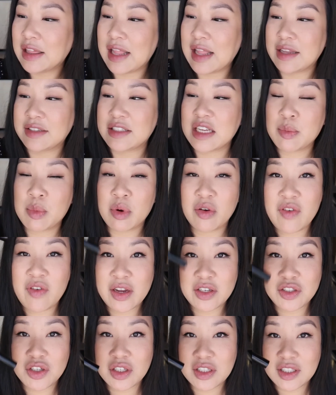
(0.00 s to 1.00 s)
Lasting
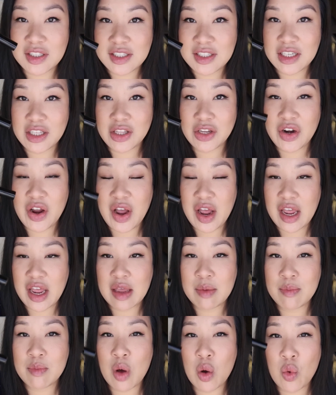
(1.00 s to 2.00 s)
Perfection Concealer. I
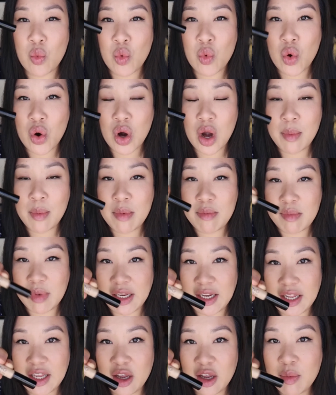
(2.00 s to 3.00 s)
am a warm
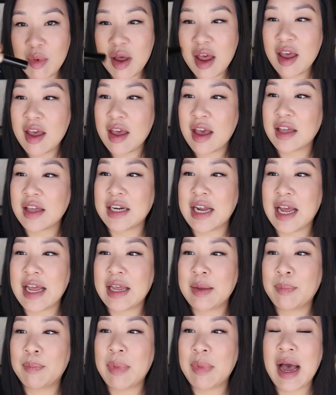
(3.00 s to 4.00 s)
medium, and
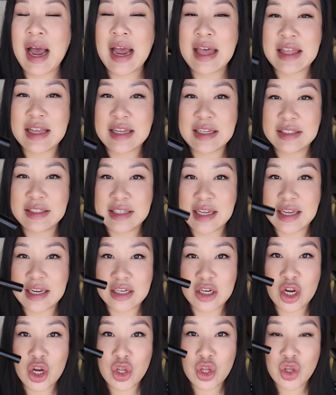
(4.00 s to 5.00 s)
I buy this
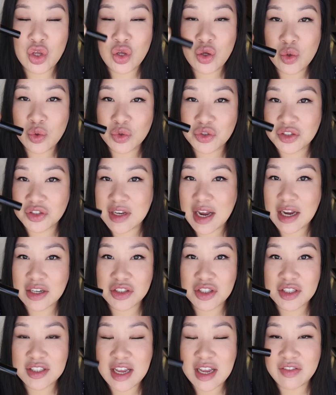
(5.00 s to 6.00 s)
in huge
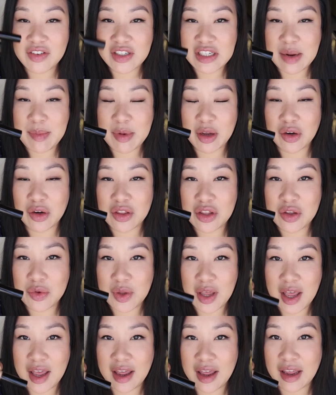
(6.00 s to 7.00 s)
stashes every time I go to the
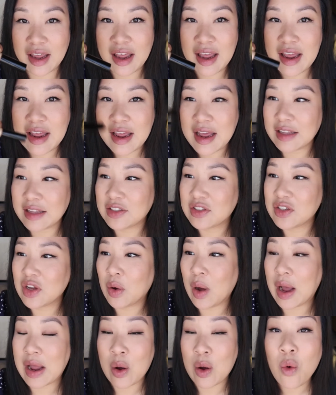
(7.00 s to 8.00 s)
UK. And
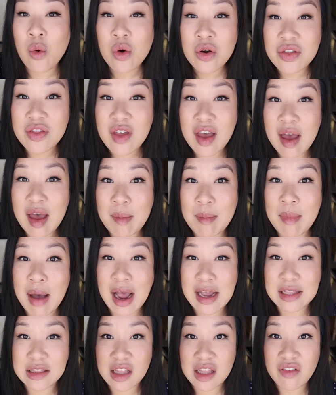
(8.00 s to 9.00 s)
so I hoard them,
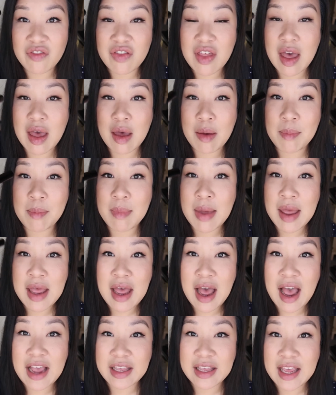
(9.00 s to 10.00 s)
I love them.
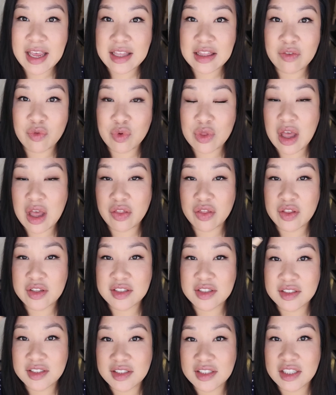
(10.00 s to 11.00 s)
I can't live without this
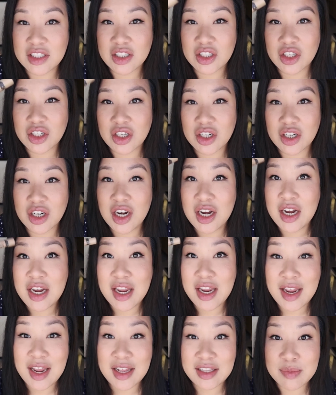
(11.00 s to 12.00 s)
concealer.
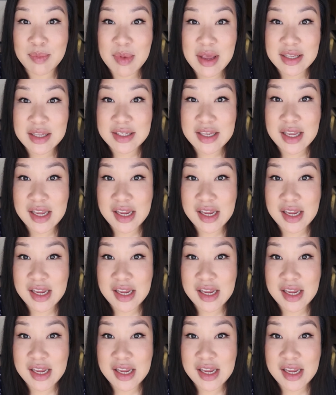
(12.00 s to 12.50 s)
It's amazing.